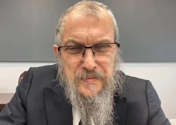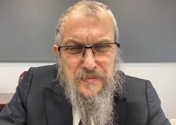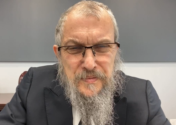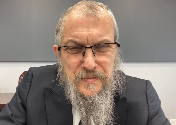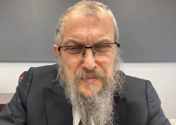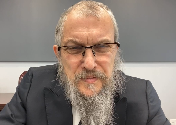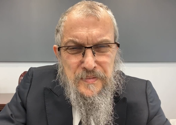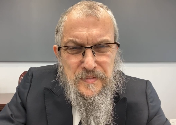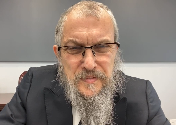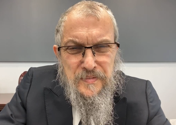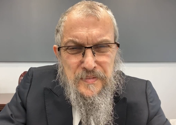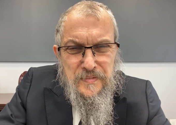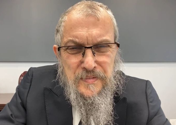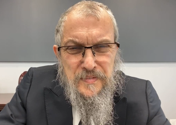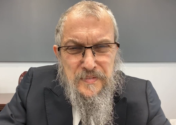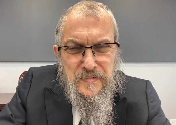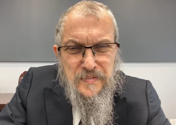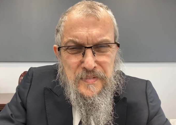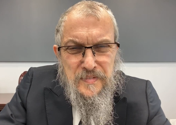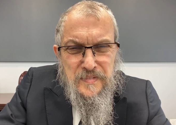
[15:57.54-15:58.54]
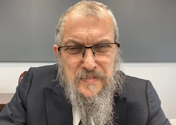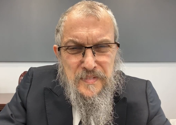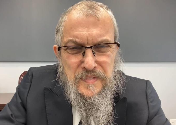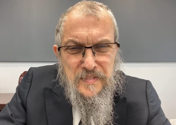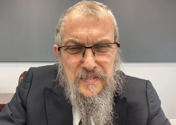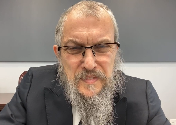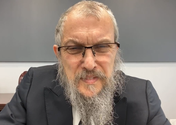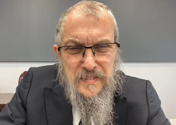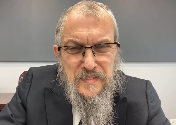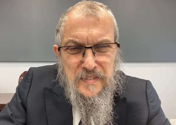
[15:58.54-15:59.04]

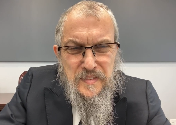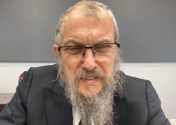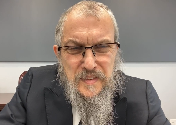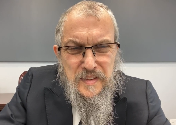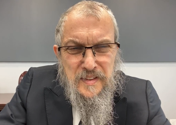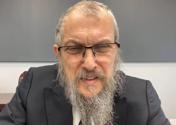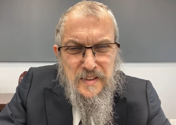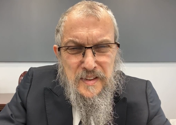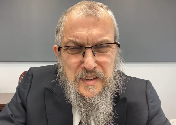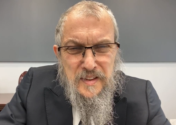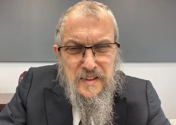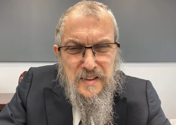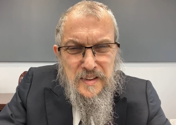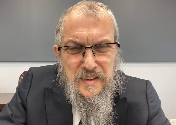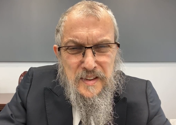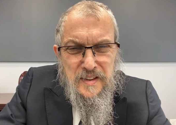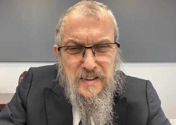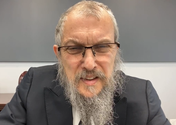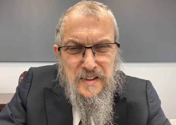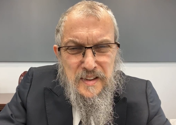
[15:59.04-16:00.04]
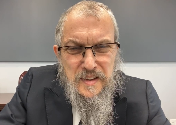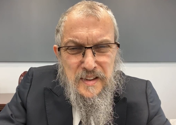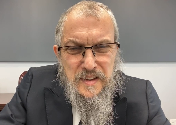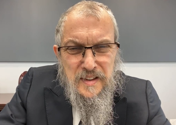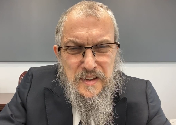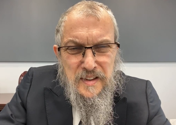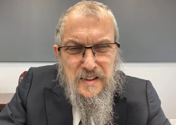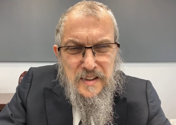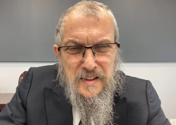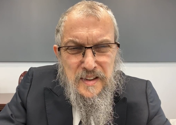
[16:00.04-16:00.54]

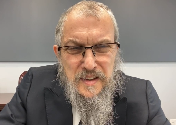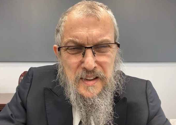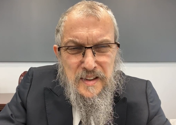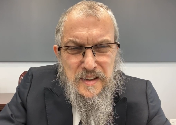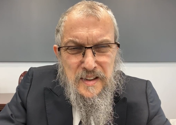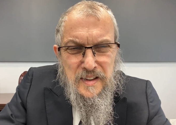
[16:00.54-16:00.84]
(silence)